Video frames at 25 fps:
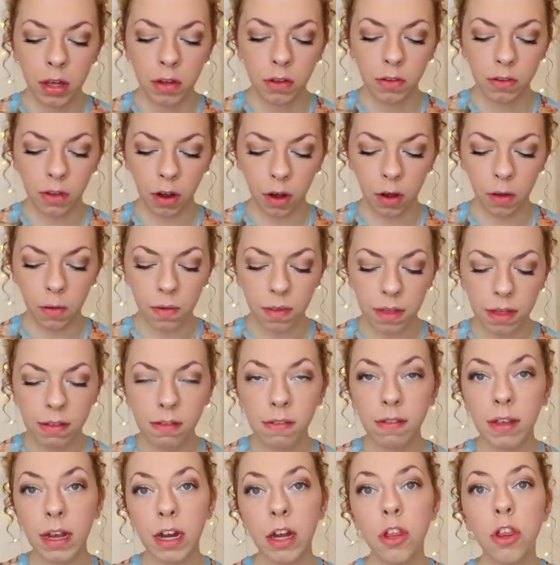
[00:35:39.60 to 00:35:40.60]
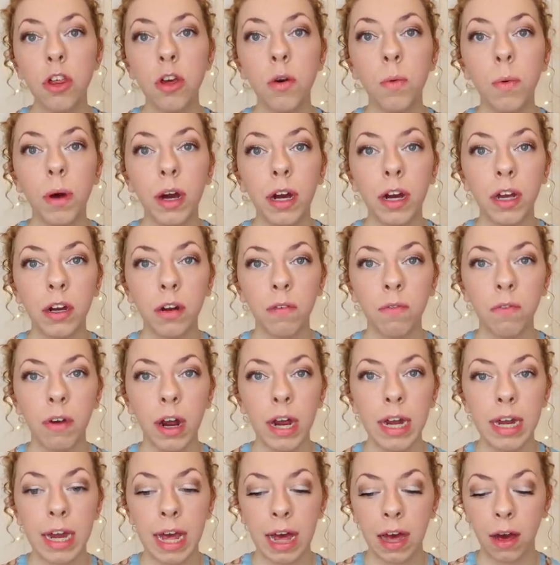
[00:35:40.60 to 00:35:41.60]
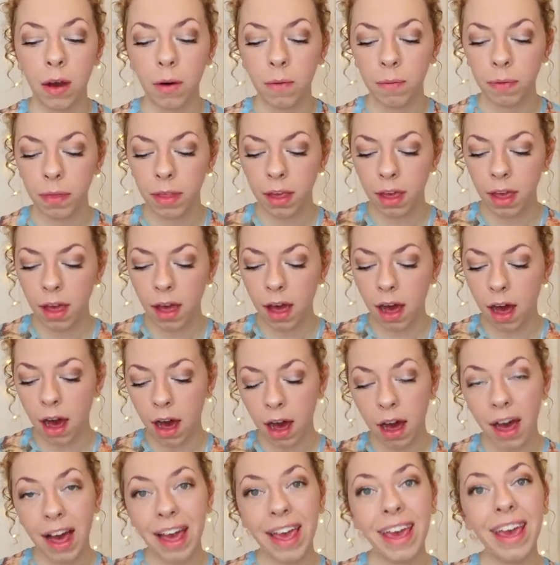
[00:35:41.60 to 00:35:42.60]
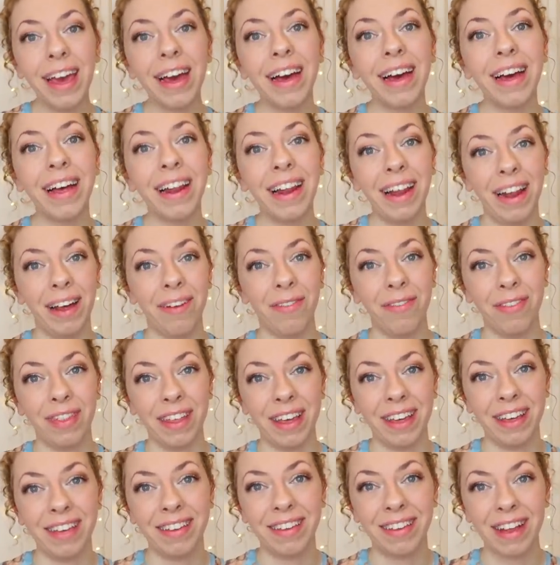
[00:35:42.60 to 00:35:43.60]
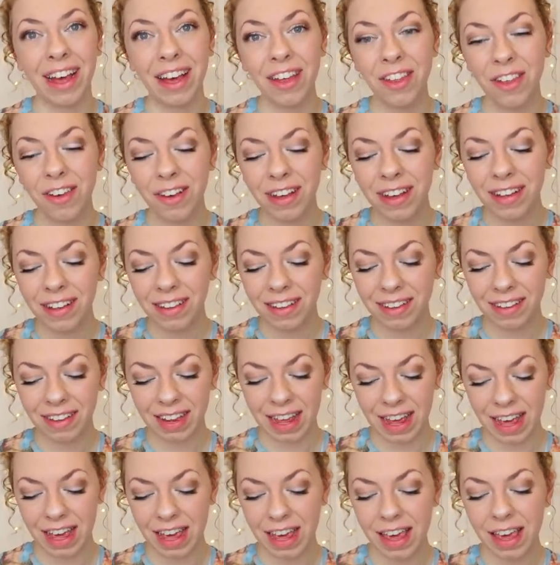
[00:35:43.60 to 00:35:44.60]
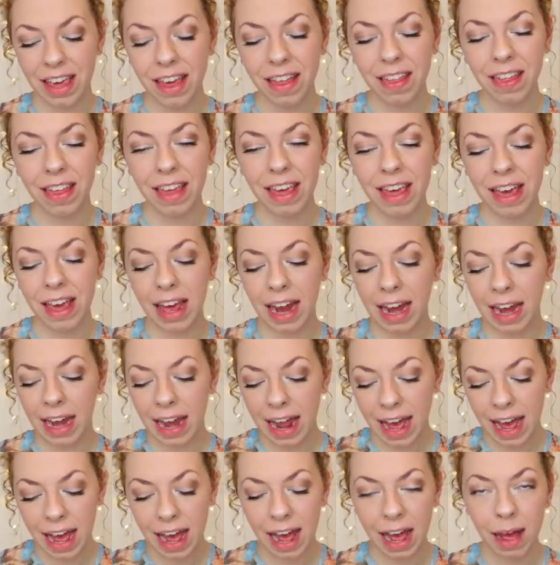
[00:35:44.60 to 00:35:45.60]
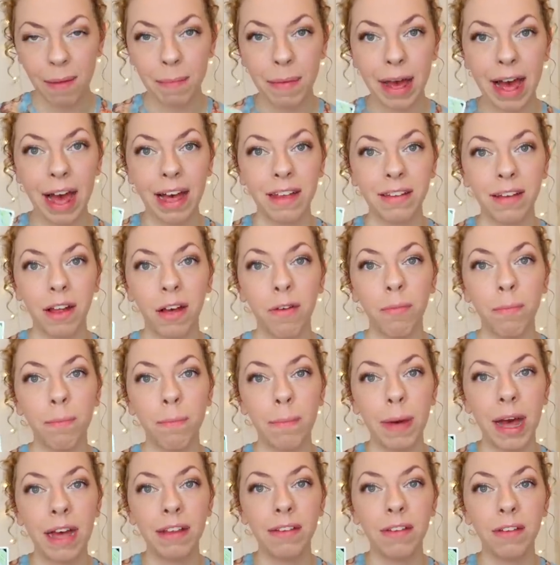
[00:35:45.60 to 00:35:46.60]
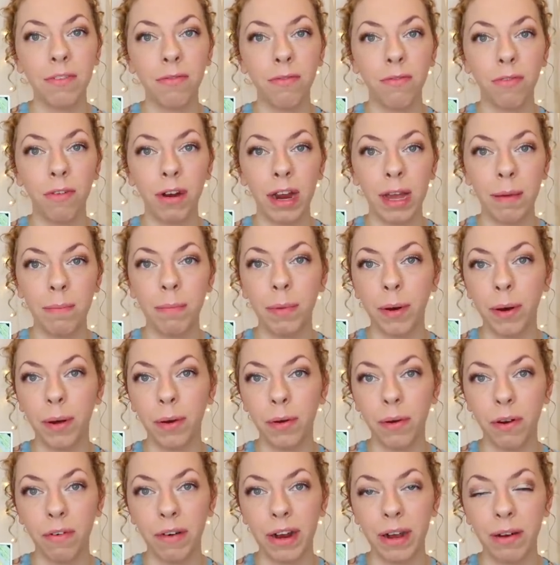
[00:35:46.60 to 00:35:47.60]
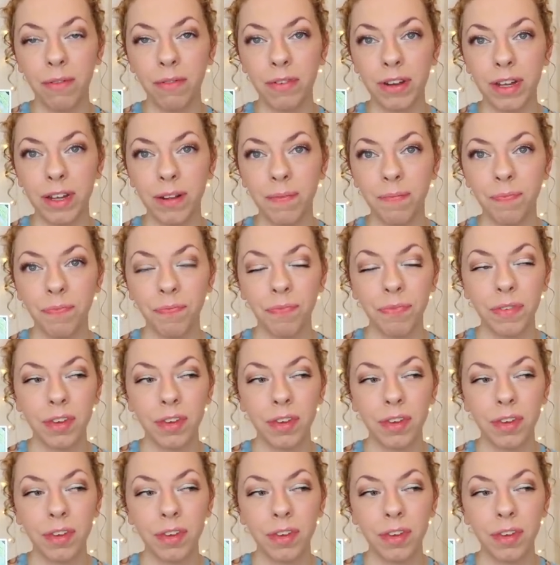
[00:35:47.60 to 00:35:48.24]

So this is the energy you're working on right now. I love this. As you can see, the lamb has a massive rainbow around it.